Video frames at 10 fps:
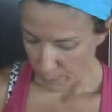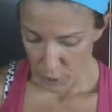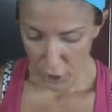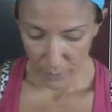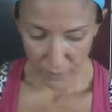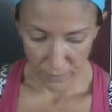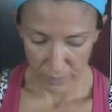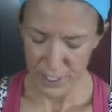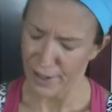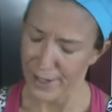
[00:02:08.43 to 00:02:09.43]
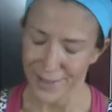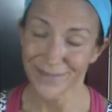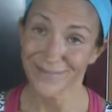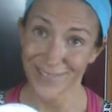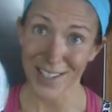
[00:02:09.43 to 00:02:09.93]
Turbo, sorry,
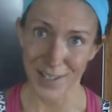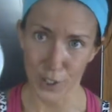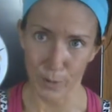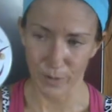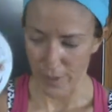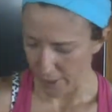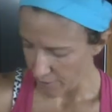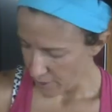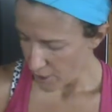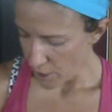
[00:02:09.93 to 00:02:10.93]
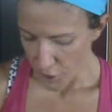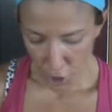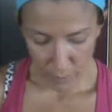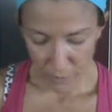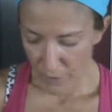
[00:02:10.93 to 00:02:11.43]
this is Turbo Fire.
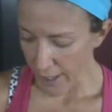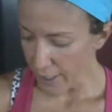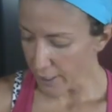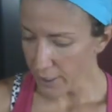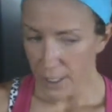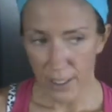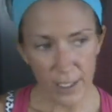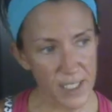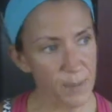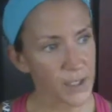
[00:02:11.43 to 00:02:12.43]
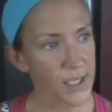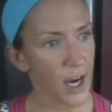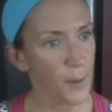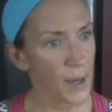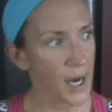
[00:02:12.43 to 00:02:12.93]
Turbo Fire, Les Mills
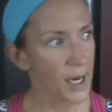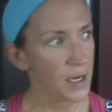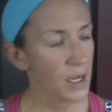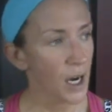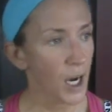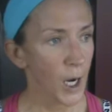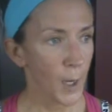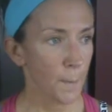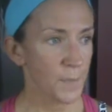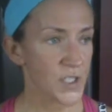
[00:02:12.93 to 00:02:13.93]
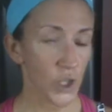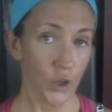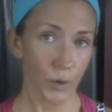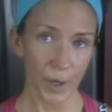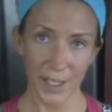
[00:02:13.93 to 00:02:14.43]
Combat, um, started
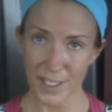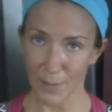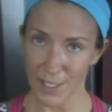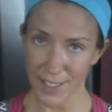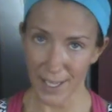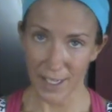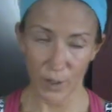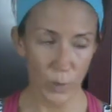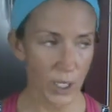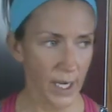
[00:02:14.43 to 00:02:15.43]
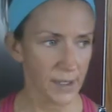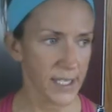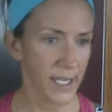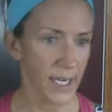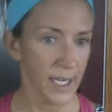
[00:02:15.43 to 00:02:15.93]
throwing in some insanity workouts
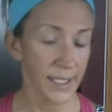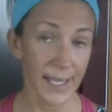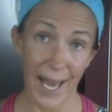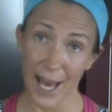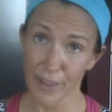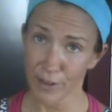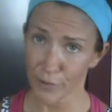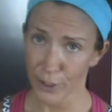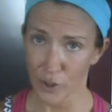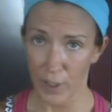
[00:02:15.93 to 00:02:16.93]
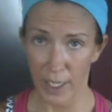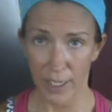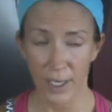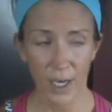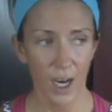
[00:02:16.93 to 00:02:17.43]
again, Cathe
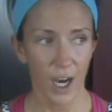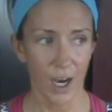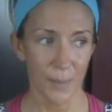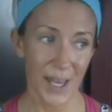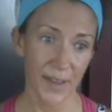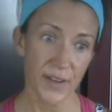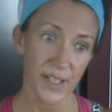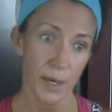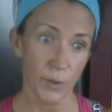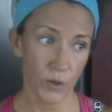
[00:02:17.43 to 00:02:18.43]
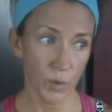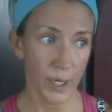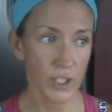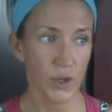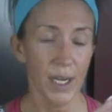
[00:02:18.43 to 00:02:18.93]
Friedrich, um, Cathe's got both the
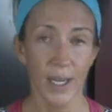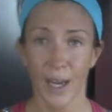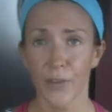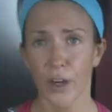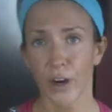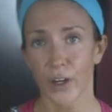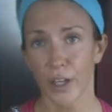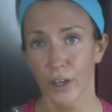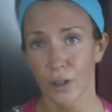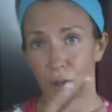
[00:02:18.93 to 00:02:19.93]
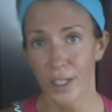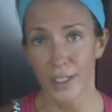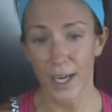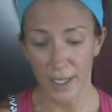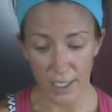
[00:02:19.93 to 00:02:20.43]
weight training and the cardio,
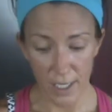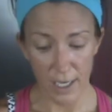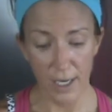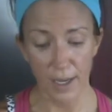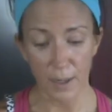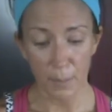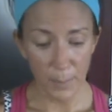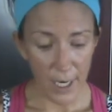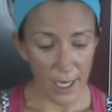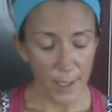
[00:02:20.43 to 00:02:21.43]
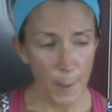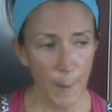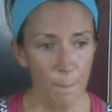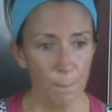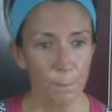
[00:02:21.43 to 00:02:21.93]
yada, yada, yada. But
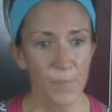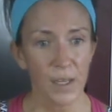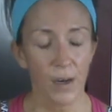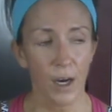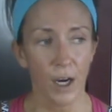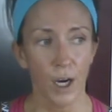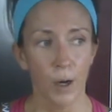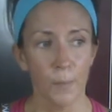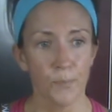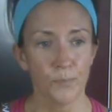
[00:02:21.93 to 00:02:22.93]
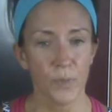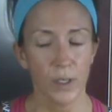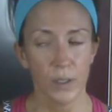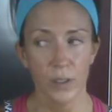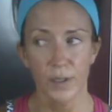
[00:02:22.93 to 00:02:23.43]
um,
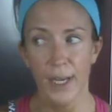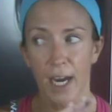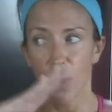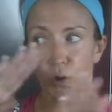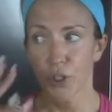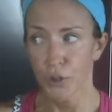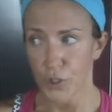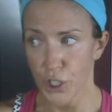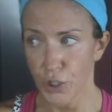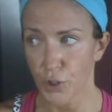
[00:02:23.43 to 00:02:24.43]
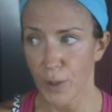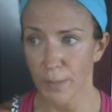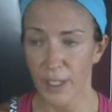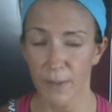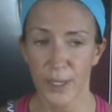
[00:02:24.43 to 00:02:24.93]
now Q2,
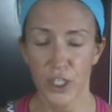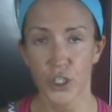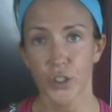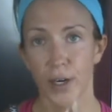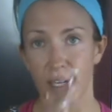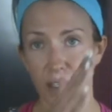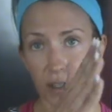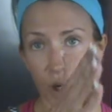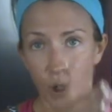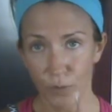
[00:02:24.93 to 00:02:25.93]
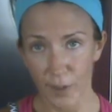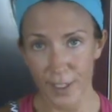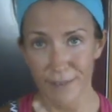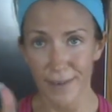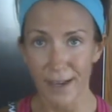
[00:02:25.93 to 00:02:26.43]
I'm gonna make sure I hopefully
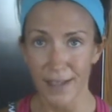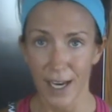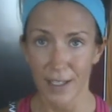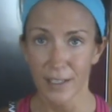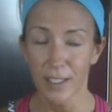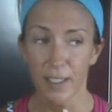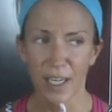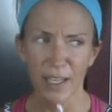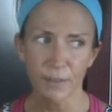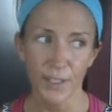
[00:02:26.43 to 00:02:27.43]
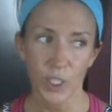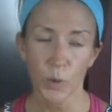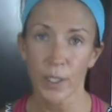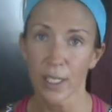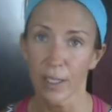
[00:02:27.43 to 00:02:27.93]
divide that kind of
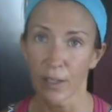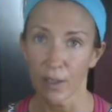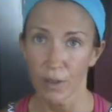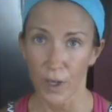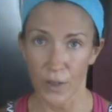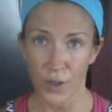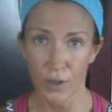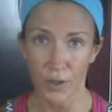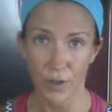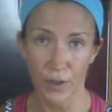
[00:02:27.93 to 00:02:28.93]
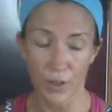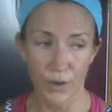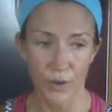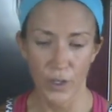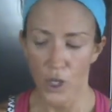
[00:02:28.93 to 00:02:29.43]
equally in a third, a third, a
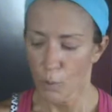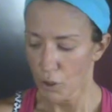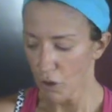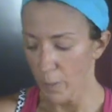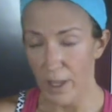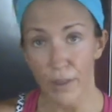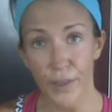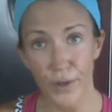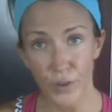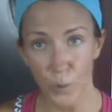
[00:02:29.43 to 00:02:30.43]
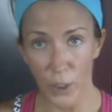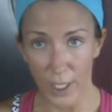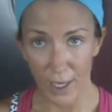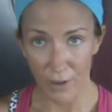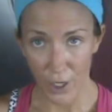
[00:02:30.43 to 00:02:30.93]
third, which would be a third
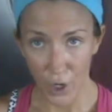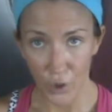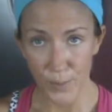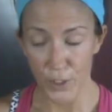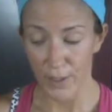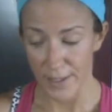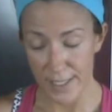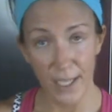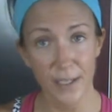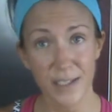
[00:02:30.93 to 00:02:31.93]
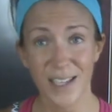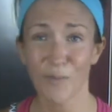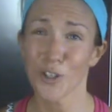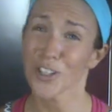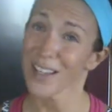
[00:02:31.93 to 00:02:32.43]
working out at home doing this kind of
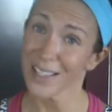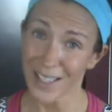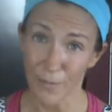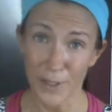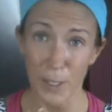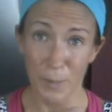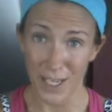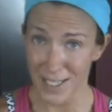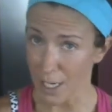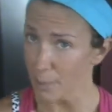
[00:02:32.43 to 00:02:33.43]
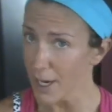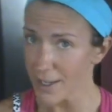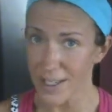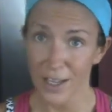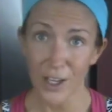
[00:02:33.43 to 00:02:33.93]
stuff, which is a lot of kickboxing and
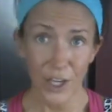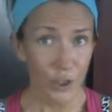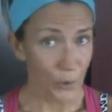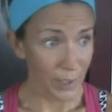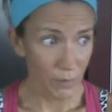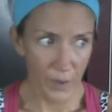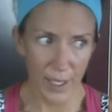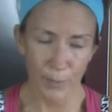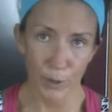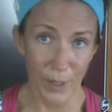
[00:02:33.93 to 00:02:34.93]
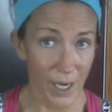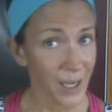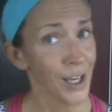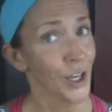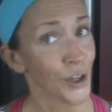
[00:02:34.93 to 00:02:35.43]
boxing, great for the upper
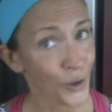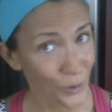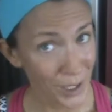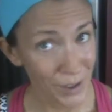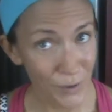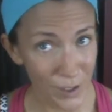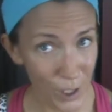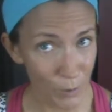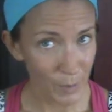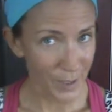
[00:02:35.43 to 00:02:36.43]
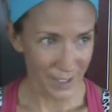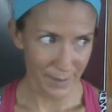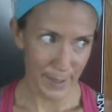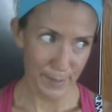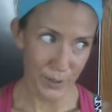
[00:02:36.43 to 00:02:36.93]
body, great for the lower body
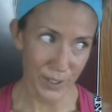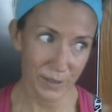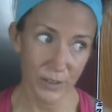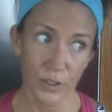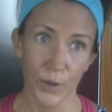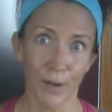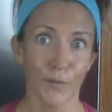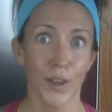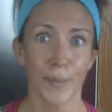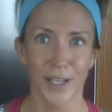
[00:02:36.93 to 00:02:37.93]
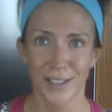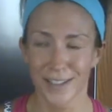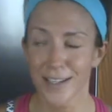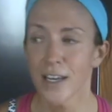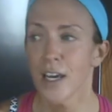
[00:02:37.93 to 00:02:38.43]
people, great for the
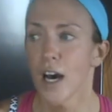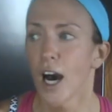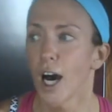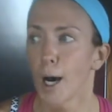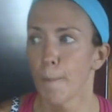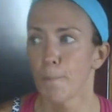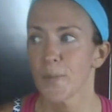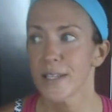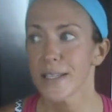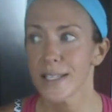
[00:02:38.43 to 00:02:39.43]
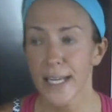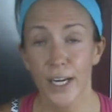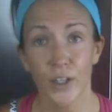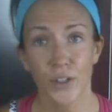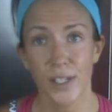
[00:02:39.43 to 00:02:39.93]
buns um,
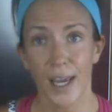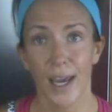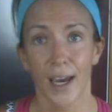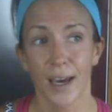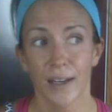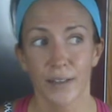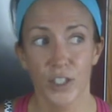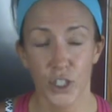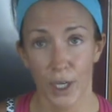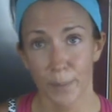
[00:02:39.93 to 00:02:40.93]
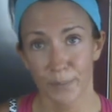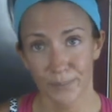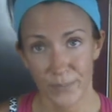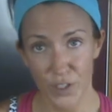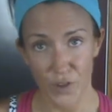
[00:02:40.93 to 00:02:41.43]
stairs at the gym,
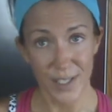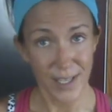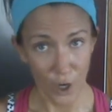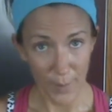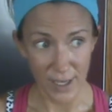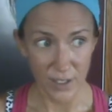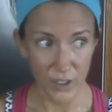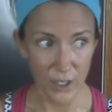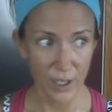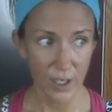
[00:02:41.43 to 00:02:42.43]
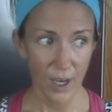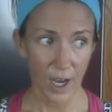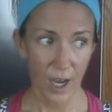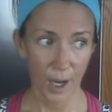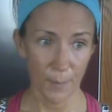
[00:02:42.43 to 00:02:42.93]
so the Stairmaster,
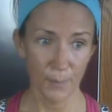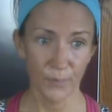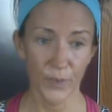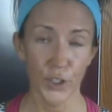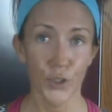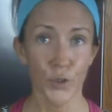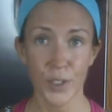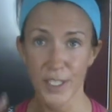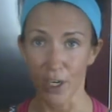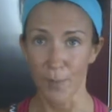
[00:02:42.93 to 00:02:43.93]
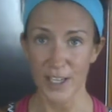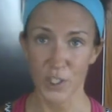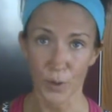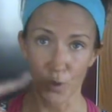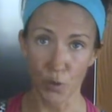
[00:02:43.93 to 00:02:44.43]
um, the new
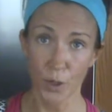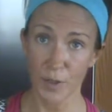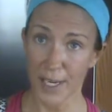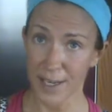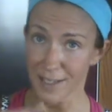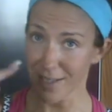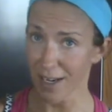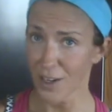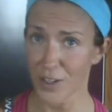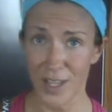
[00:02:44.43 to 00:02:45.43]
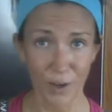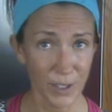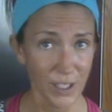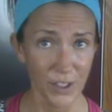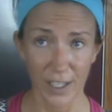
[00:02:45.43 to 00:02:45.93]
Stairmaster, those rotating stairs, that'll
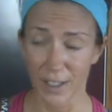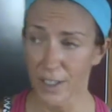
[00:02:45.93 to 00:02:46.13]
kill you.